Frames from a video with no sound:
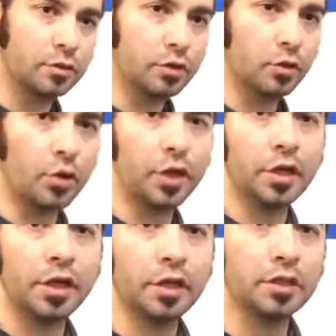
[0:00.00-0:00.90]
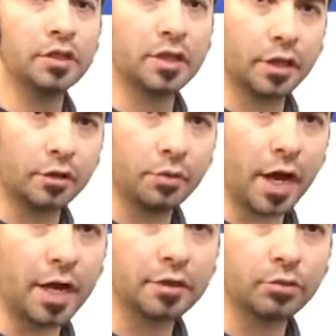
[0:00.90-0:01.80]
you're going to need to shake your
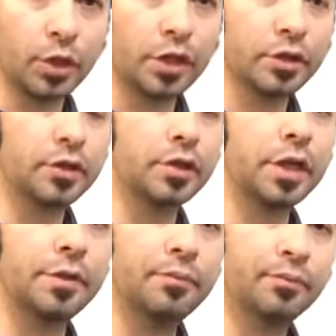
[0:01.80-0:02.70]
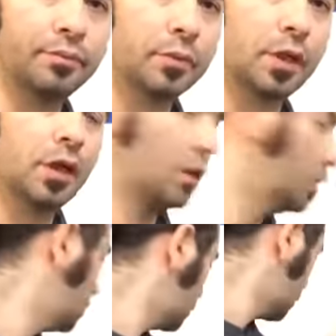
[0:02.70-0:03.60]
bags regularly.
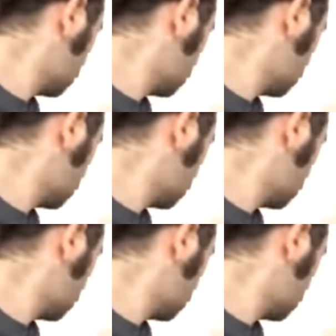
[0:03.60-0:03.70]
You're